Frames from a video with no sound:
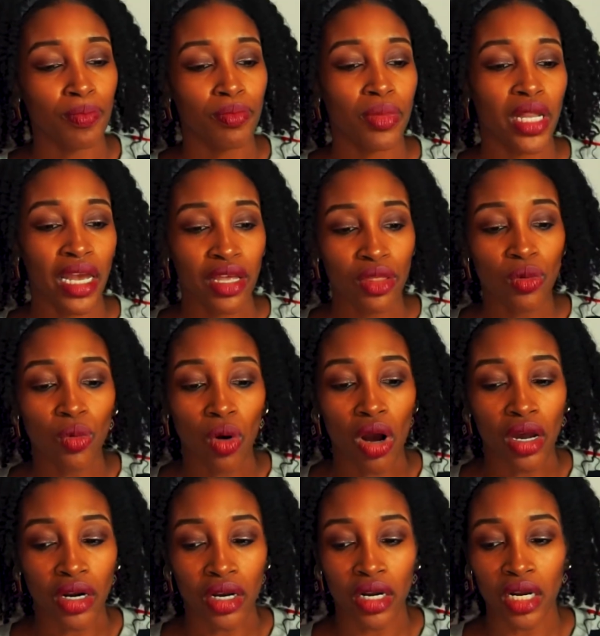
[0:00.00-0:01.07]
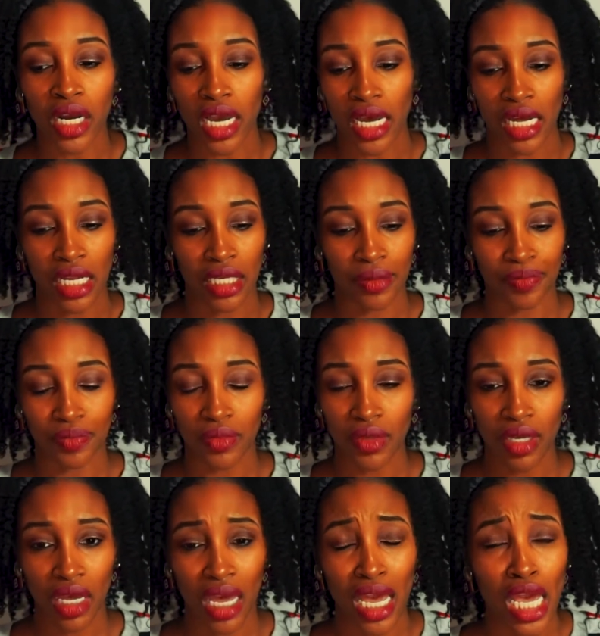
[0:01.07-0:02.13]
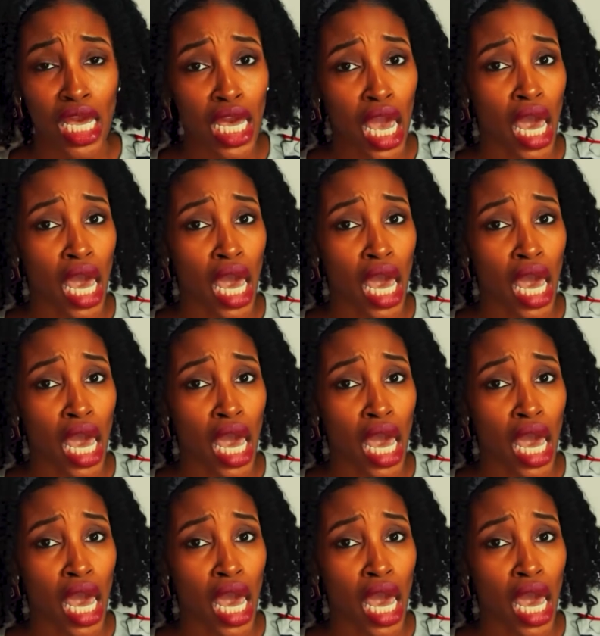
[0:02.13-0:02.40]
play in the water, and he